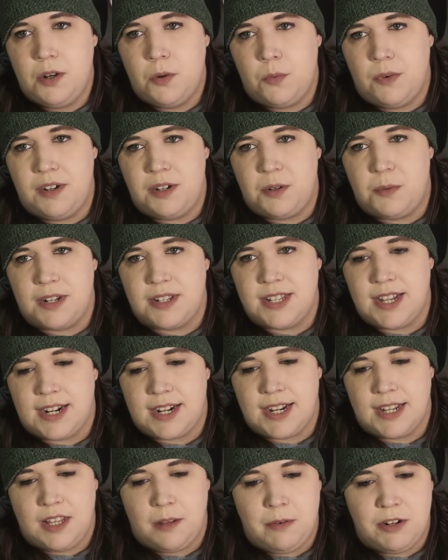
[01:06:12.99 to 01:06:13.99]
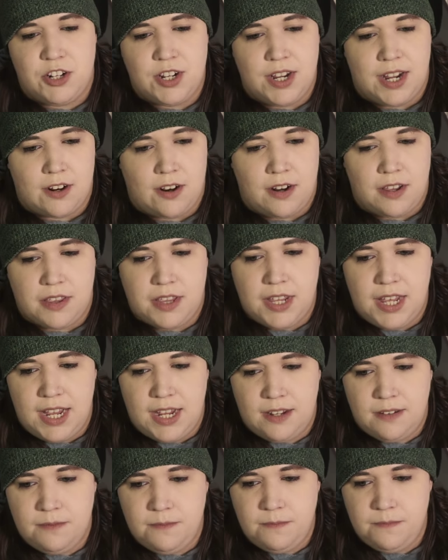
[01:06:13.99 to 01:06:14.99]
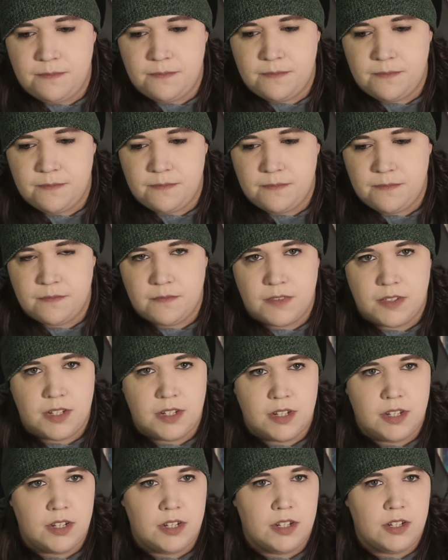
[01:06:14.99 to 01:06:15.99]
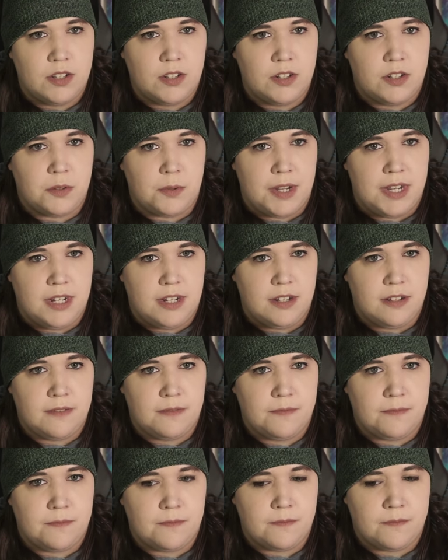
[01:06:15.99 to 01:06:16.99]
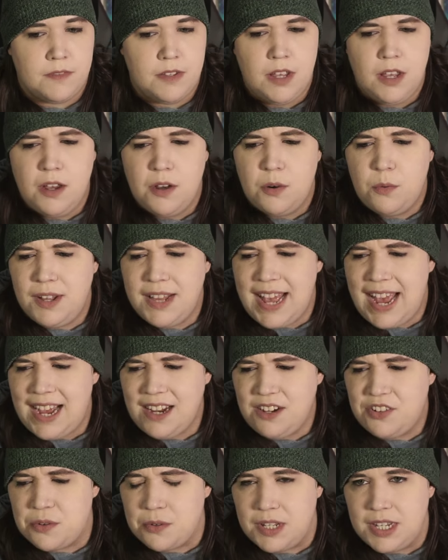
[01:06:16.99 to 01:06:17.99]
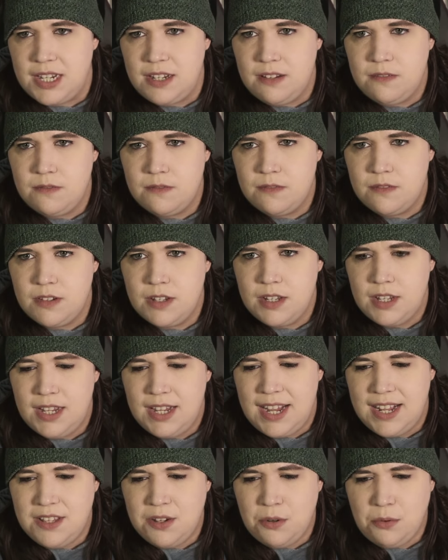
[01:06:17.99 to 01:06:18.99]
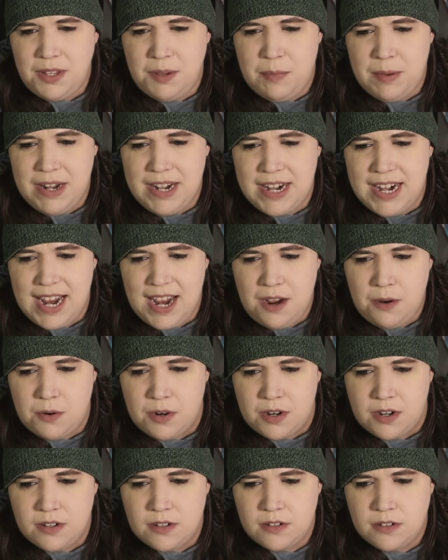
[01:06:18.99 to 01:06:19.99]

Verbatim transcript: One quick second, let me check on a thing. Sweet. Well, actually, it's only been an hour.